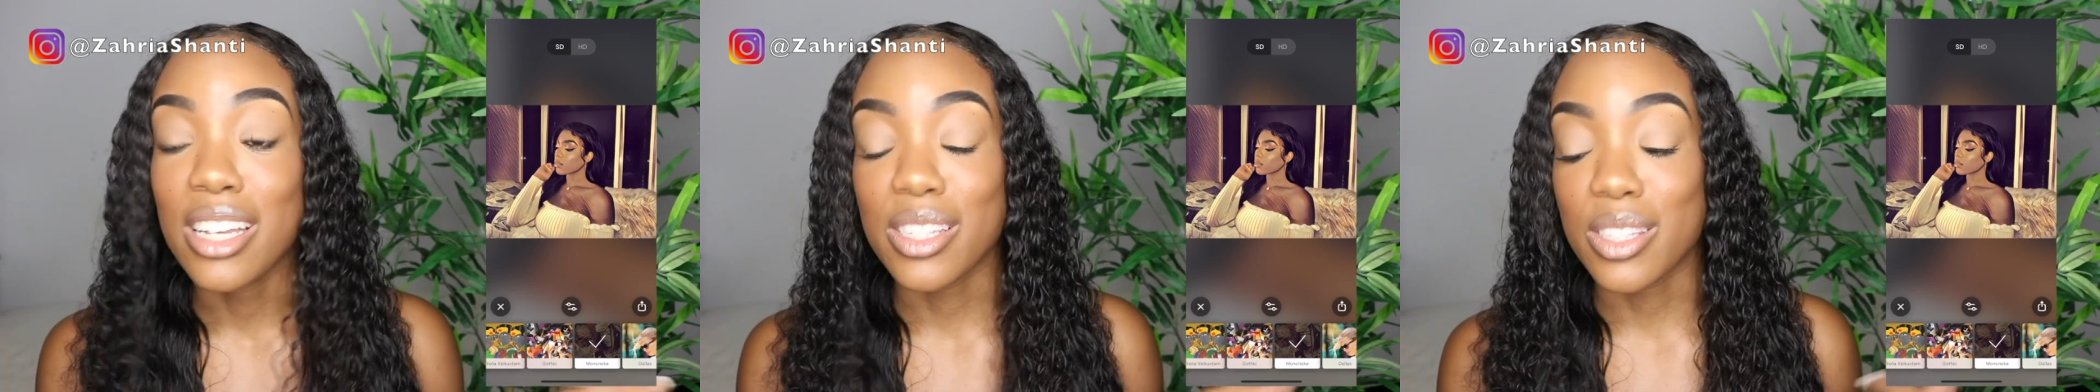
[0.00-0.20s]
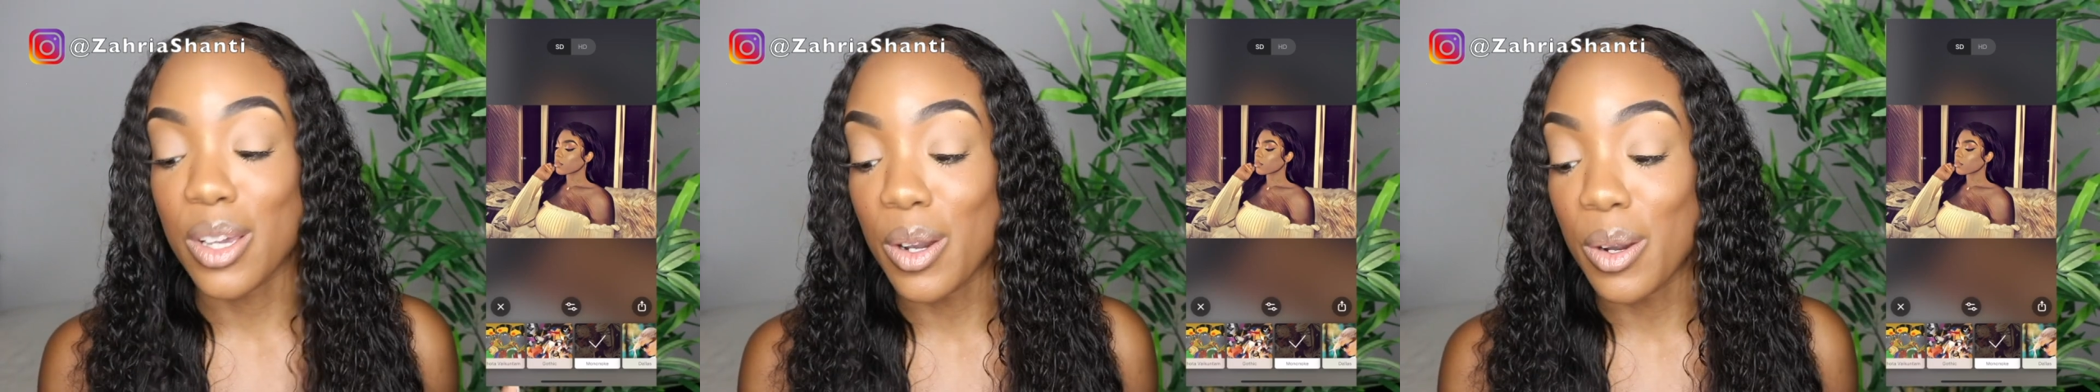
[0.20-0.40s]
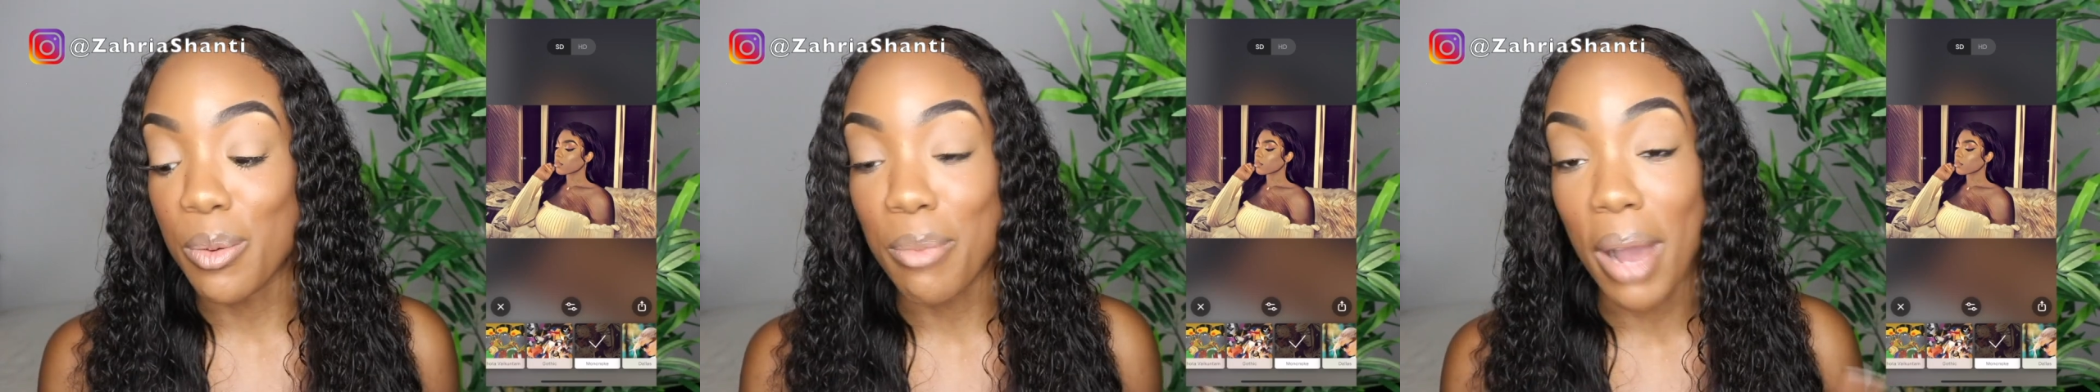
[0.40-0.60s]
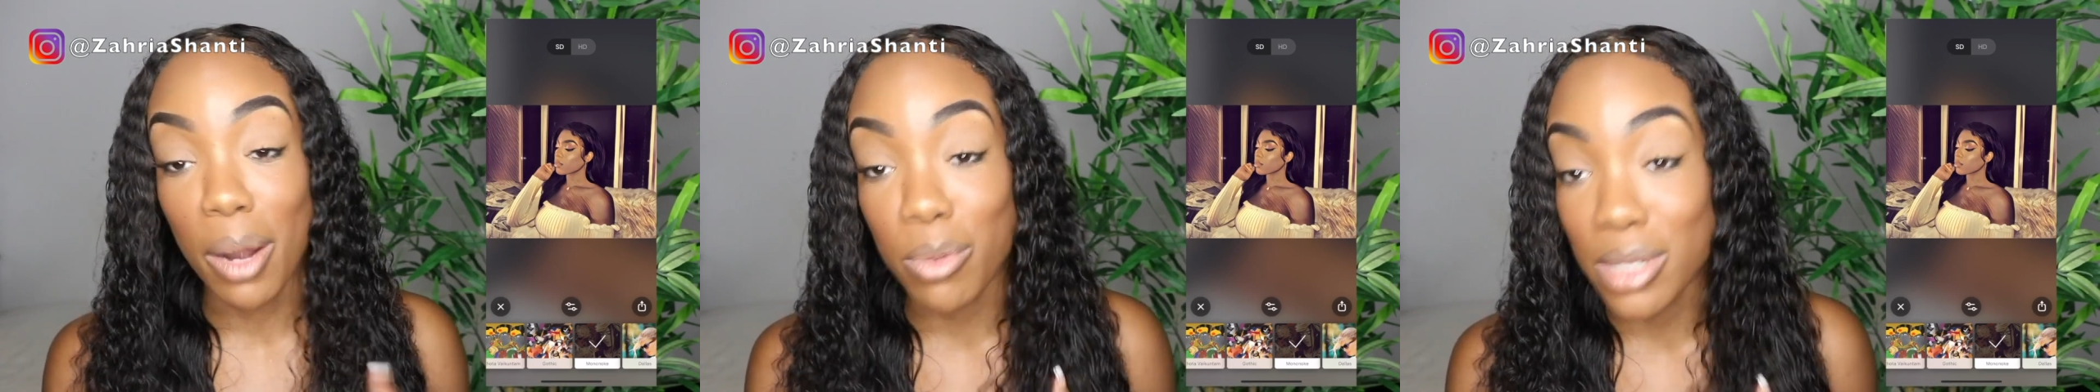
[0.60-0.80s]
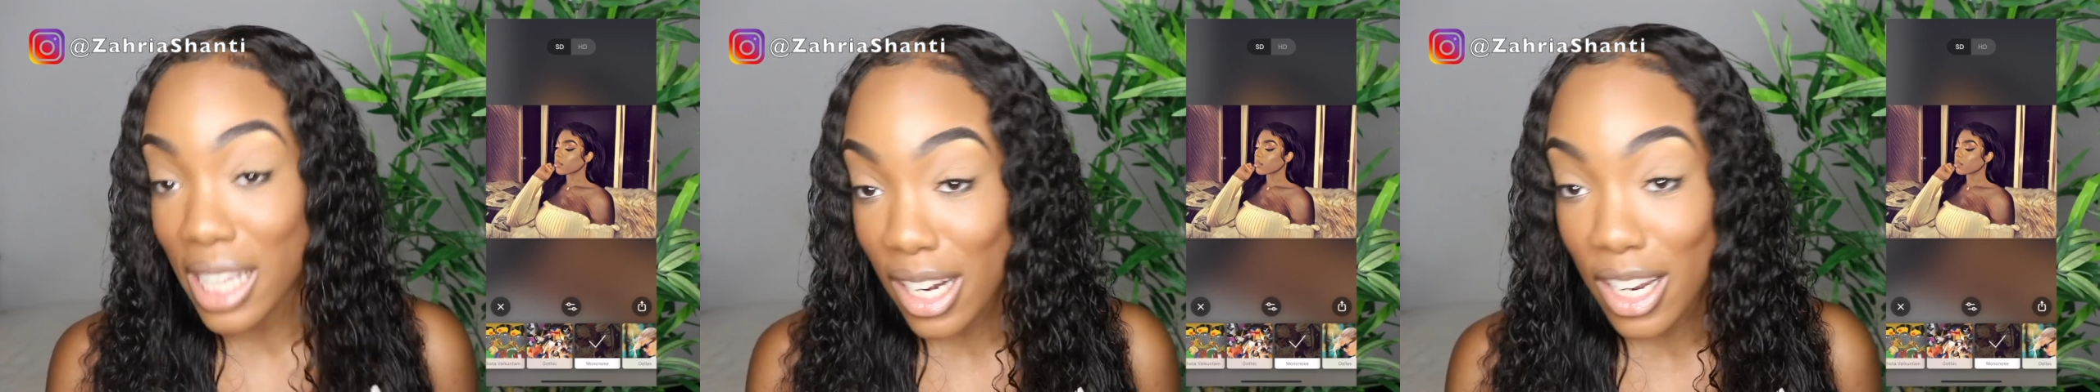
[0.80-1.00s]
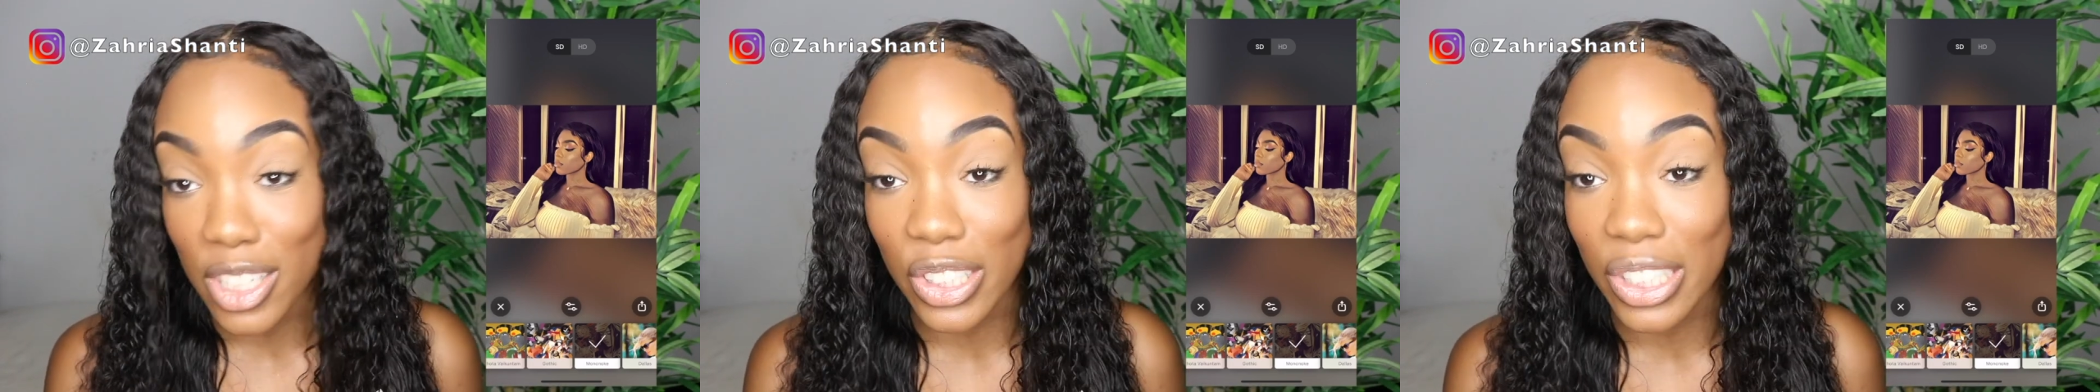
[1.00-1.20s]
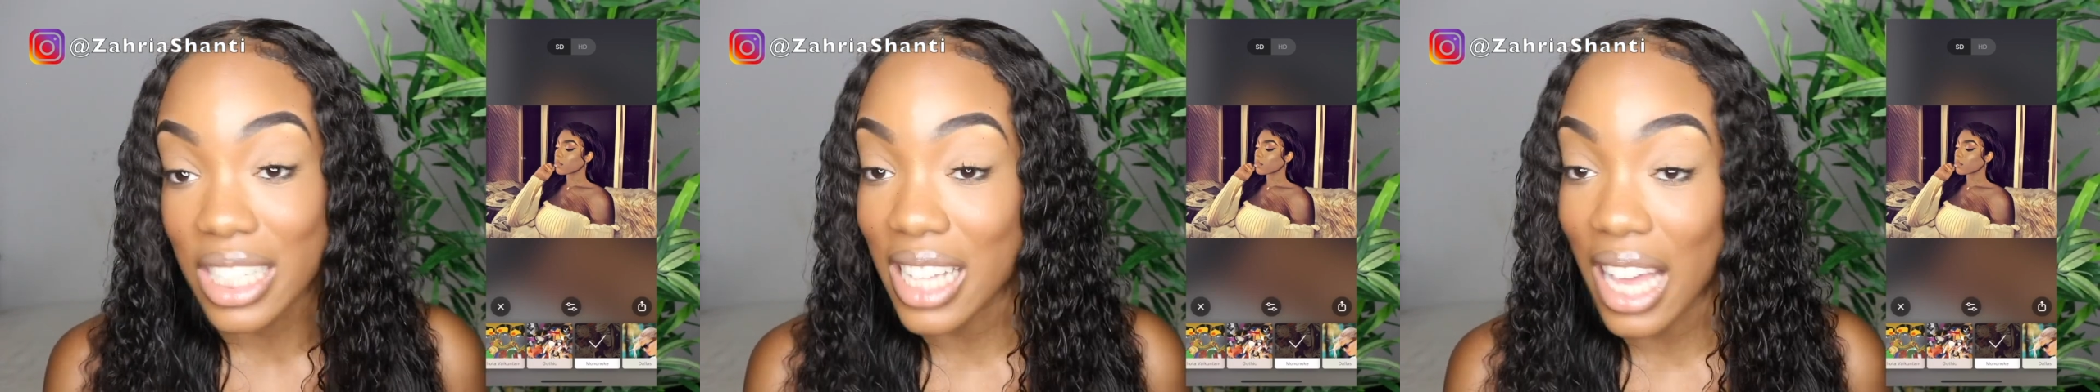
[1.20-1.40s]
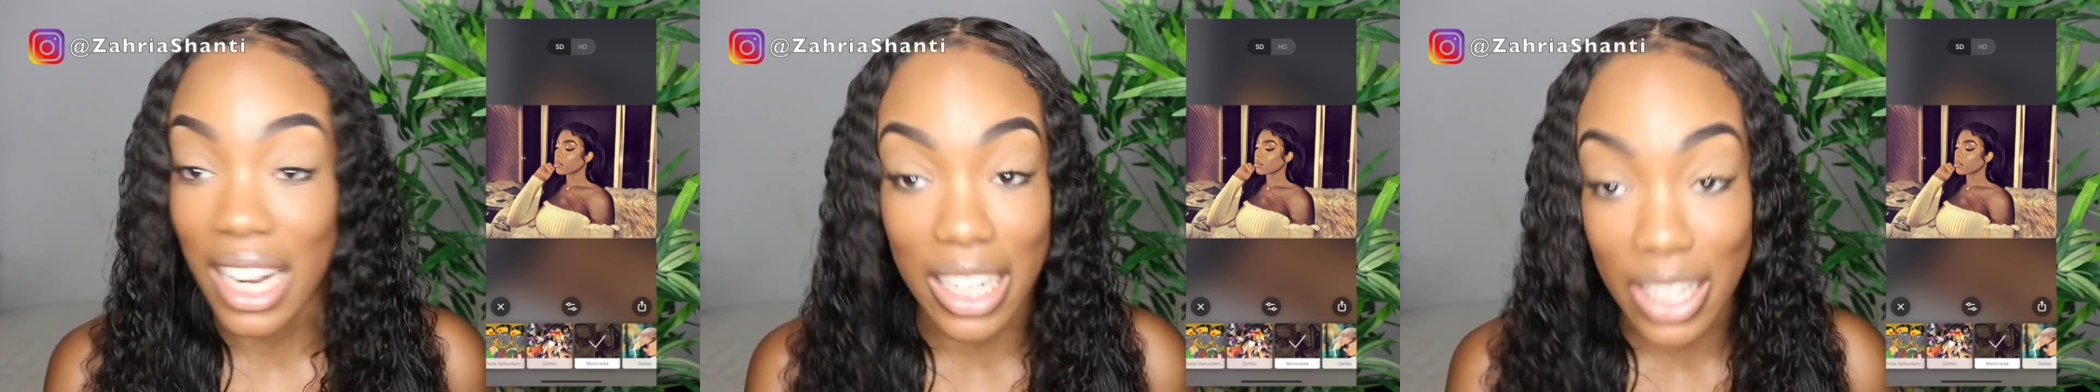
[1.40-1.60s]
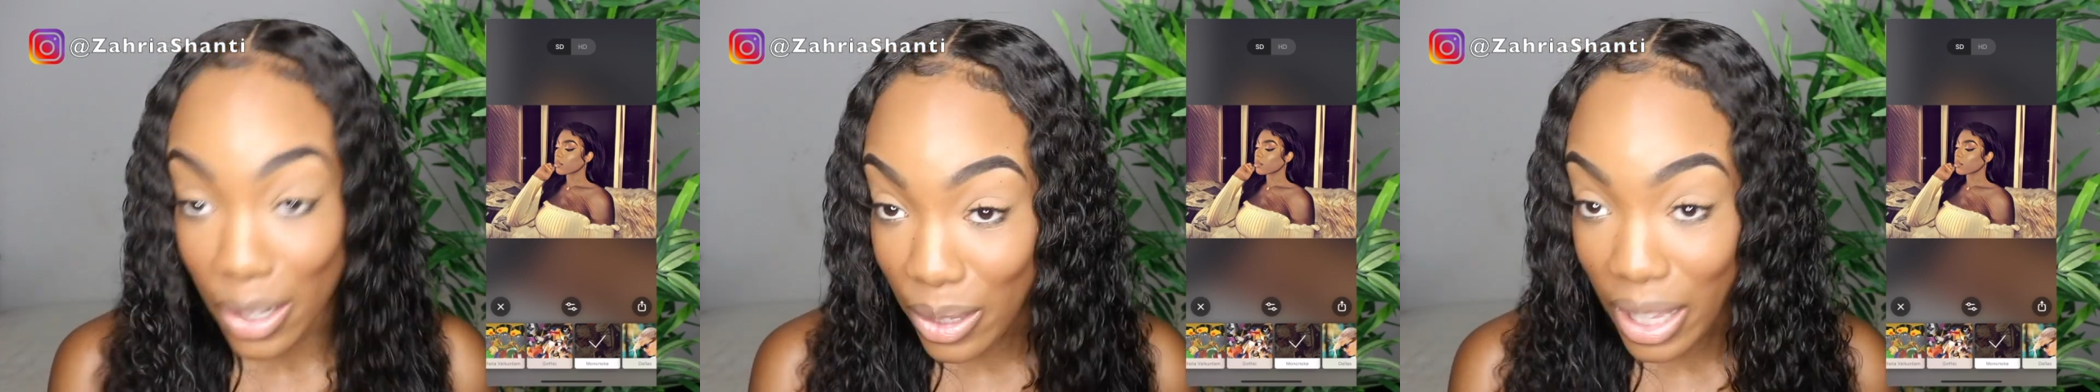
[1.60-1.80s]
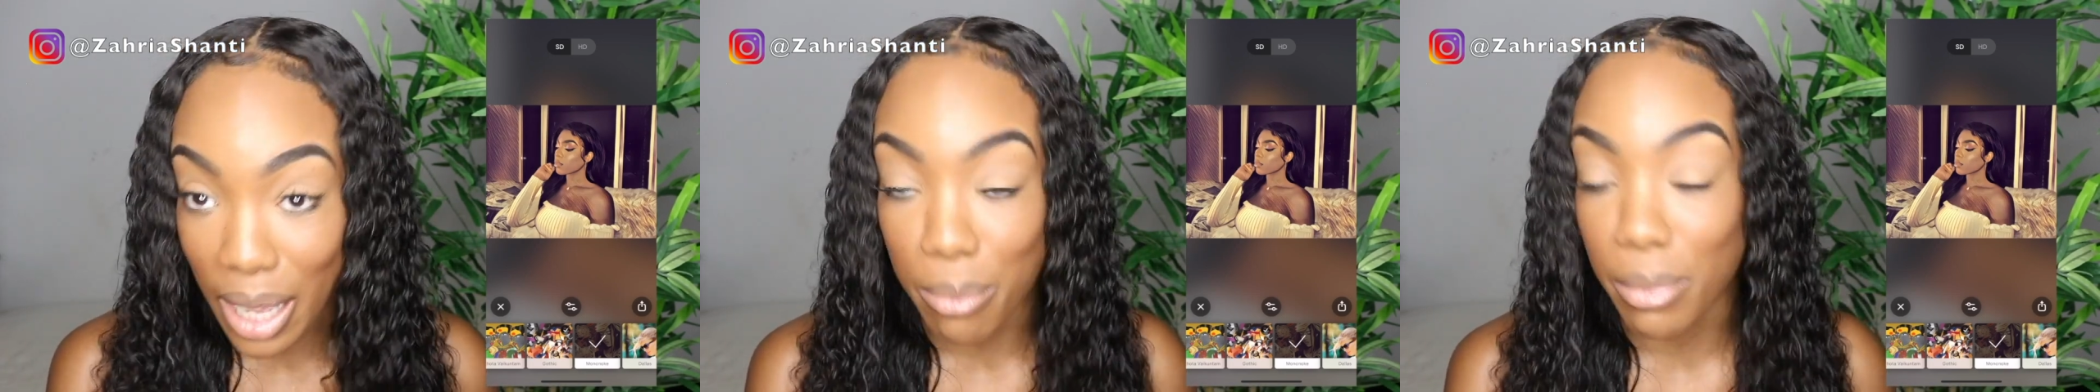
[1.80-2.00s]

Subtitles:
so mine was at 100 because I didn't know that,